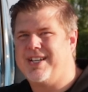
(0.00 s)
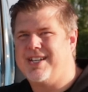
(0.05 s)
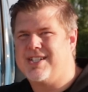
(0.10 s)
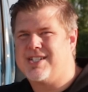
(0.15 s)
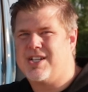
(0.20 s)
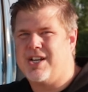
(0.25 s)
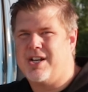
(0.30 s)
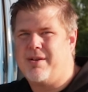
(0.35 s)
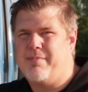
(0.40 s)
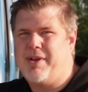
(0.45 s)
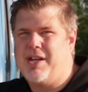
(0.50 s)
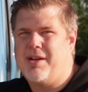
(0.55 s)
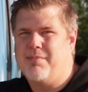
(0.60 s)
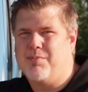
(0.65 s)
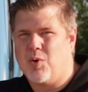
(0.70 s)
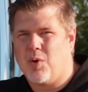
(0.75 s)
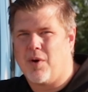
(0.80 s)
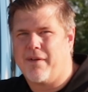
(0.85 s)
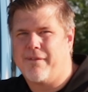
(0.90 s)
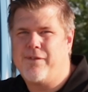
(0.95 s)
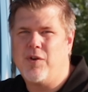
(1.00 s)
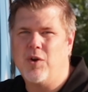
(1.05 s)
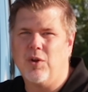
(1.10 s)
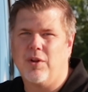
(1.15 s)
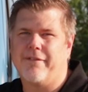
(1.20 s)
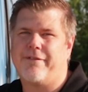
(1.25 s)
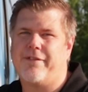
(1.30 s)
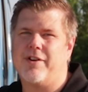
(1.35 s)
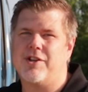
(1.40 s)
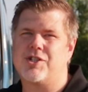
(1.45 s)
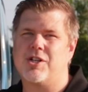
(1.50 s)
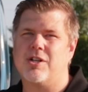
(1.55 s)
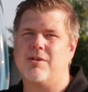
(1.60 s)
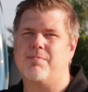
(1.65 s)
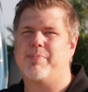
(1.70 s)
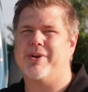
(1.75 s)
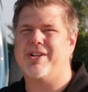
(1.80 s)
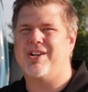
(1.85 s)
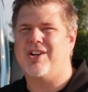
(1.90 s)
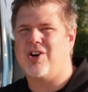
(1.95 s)
is gonna be more fuel
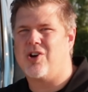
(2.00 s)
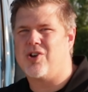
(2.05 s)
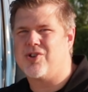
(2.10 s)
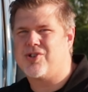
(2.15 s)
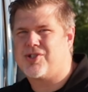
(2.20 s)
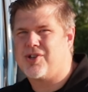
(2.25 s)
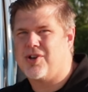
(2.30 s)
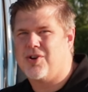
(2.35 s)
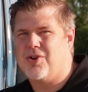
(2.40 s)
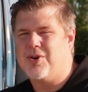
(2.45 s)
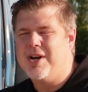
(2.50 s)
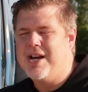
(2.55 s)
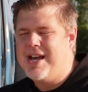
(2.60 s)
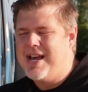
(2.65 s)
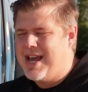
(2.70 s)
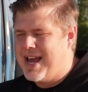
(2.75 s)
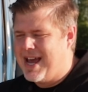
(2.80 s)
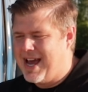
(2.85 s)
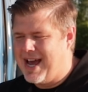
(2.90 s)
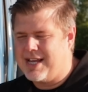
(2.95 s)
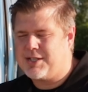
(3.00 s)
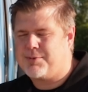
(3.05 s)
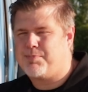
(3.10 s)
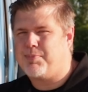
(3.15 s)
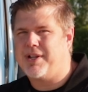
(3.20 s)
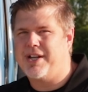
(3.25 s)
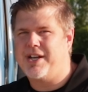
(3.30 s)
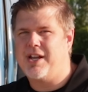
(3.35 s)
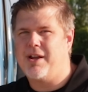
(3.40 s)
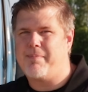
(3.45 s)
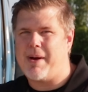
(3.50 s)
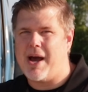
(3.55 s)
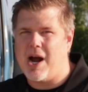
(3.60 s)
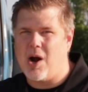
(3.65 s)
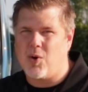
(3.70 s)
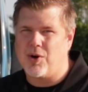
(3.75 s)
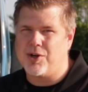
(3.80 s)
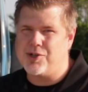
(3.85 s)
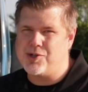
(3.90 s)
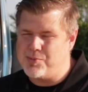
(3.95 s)
efficient, but also has plenty of
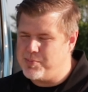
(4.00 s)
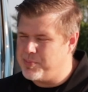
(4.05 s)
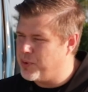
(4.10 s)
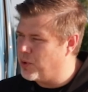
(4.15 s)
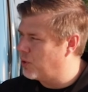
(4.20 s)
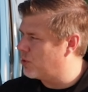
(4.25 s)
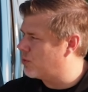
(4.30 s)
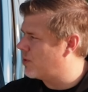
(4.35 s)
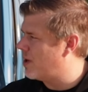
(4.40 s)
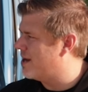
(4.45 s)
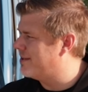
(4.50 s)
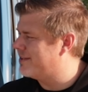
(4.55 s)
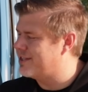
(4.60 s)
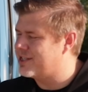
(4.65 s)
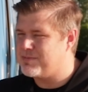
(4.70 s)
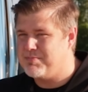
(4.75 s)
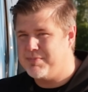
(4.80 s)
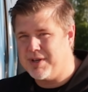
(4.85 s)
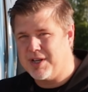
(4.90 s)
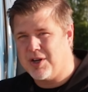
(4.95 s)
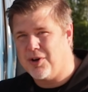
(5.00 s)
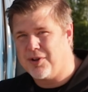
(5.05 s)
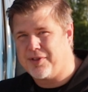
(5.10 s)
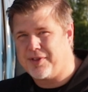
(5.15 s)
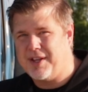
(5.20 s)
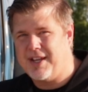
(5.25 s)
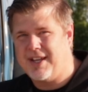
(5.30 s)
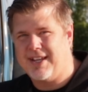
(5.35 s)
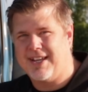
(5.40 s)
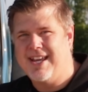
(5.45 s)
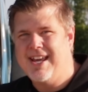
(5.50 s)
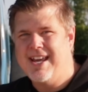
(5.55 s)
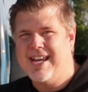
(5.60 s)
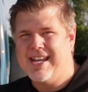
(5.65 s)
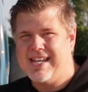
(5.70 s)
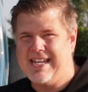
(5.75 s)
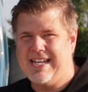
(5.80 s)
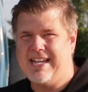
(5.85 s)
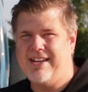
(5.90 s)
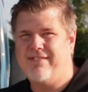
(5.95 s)
power to pull around this big old thing,
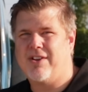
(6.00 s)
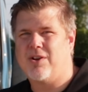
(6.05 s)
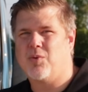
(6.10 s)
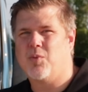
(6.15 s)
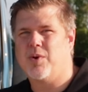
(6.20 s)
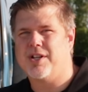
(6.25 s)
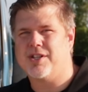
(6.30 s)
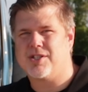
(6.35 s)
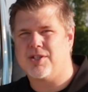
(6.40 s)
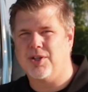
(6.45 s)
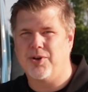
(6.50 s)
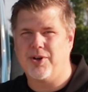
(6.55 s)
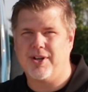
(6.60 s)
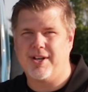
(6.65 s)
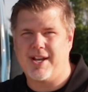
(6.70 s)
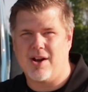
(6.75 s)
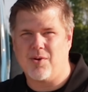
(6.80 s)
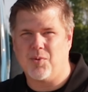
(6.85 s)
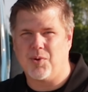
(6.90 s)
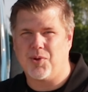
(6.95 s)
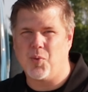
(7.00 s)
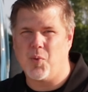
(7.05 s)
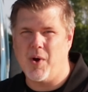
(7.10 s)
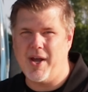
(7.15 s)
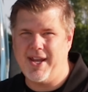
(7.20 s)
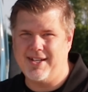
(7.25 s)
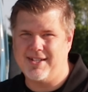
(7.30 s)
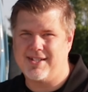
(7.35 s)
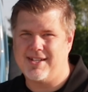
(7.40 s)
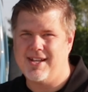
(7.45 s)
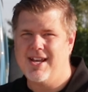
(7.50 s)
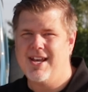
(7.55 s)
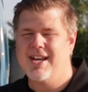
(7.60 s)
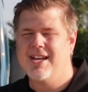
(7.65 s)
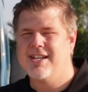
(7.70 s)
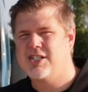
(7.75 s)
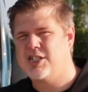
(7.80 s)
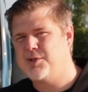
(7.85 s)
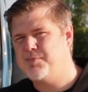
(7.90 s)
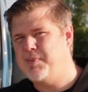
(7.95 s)
even when it's loaded down with weight.
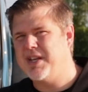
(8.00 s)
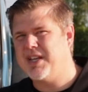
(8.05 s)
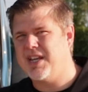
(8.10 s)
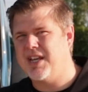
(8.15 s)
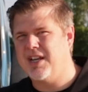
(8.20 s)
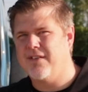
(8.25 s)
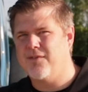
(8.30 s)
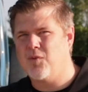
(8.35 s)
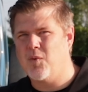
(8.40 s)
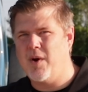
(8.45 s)
Speaking of